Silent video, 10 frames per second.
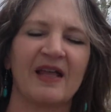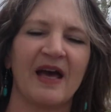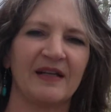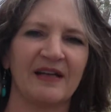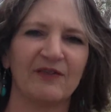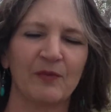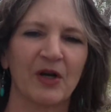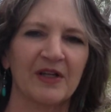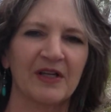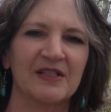that Native
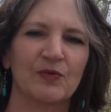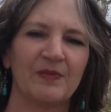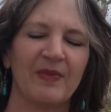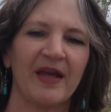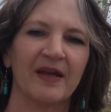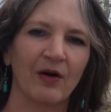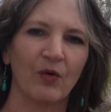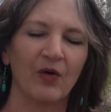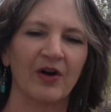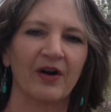Americans would make,
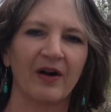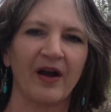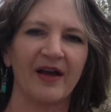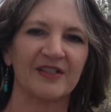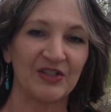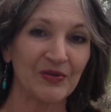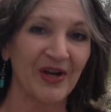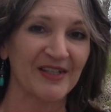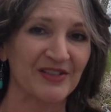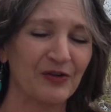or as you
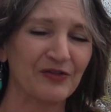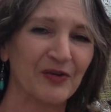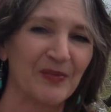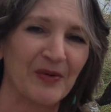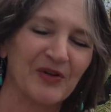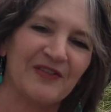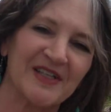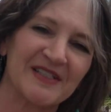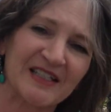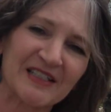guys know from a
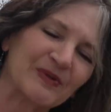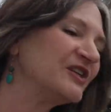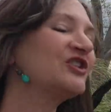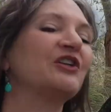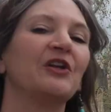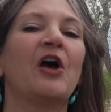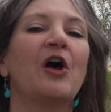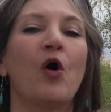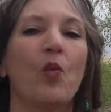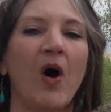previous expedition,
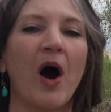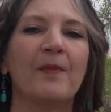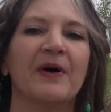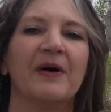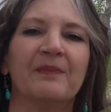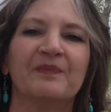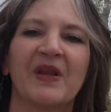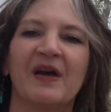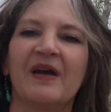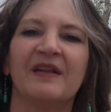wampum,
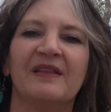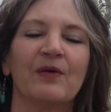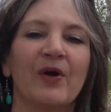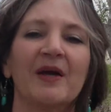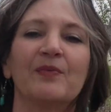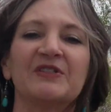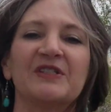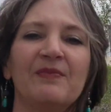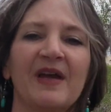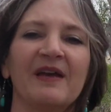they were able
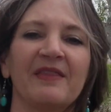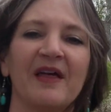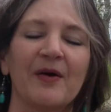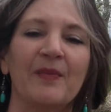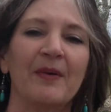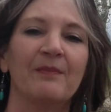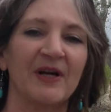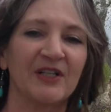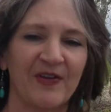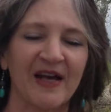to make them
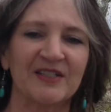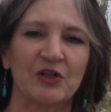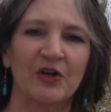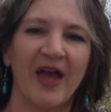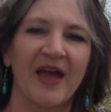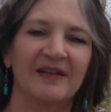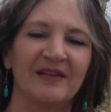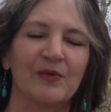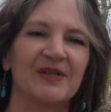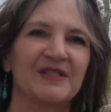much faster, and
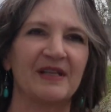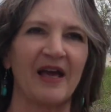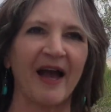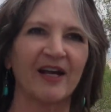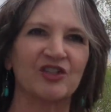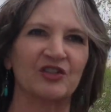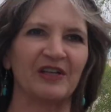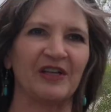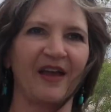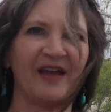there was
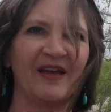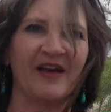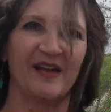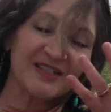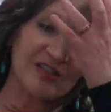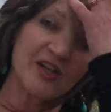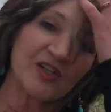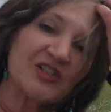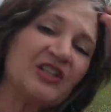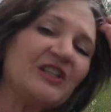actually an
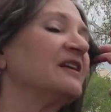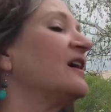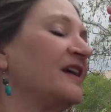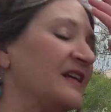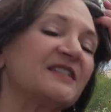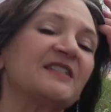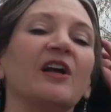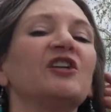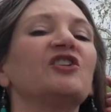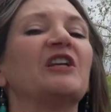
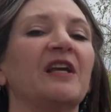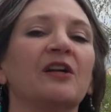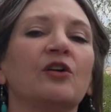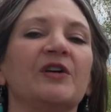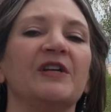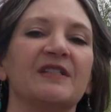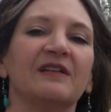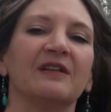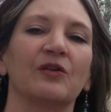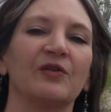astonishing increase
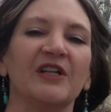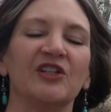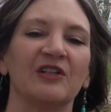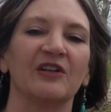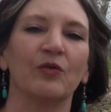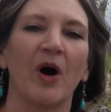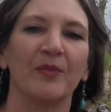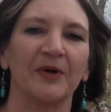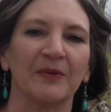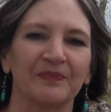in the creation of
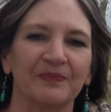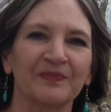wampum,